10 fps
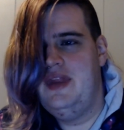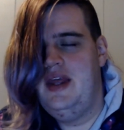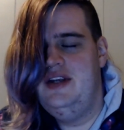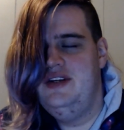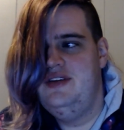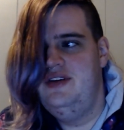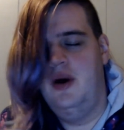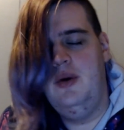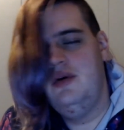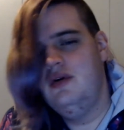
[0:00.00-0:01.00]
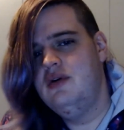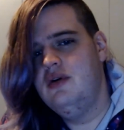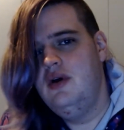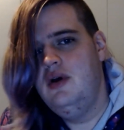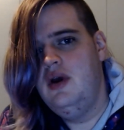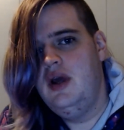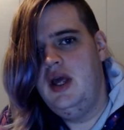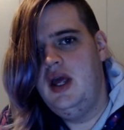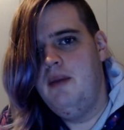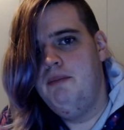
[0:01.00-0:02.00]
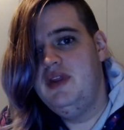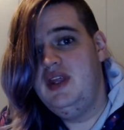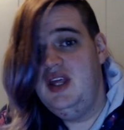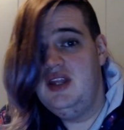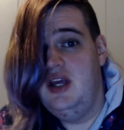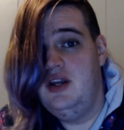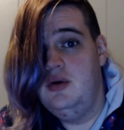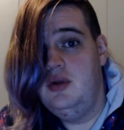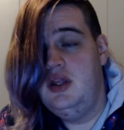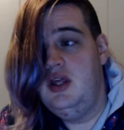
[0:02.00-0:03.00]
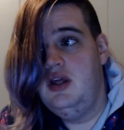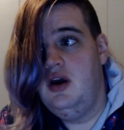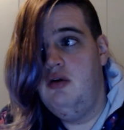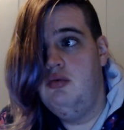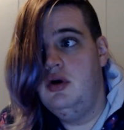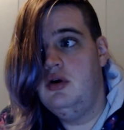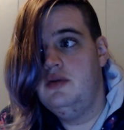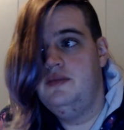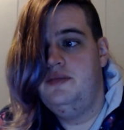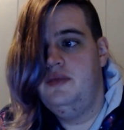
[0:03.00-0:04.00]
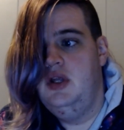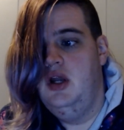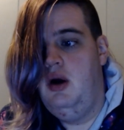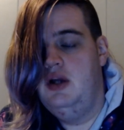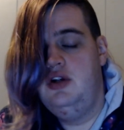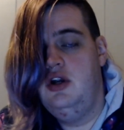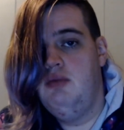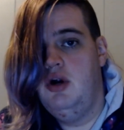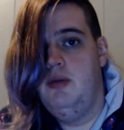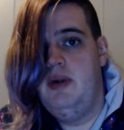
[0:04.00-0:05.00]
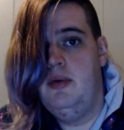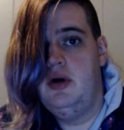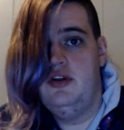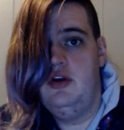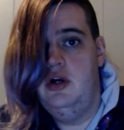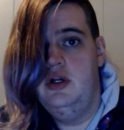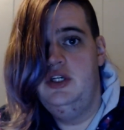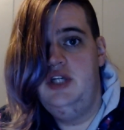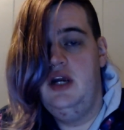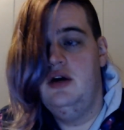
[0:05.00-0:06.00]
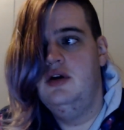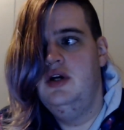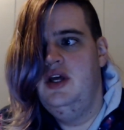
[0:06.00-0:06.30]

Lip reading: They just don't. But they think they do. They think, oh, well, I shouldn't murder people because I'll go to jail.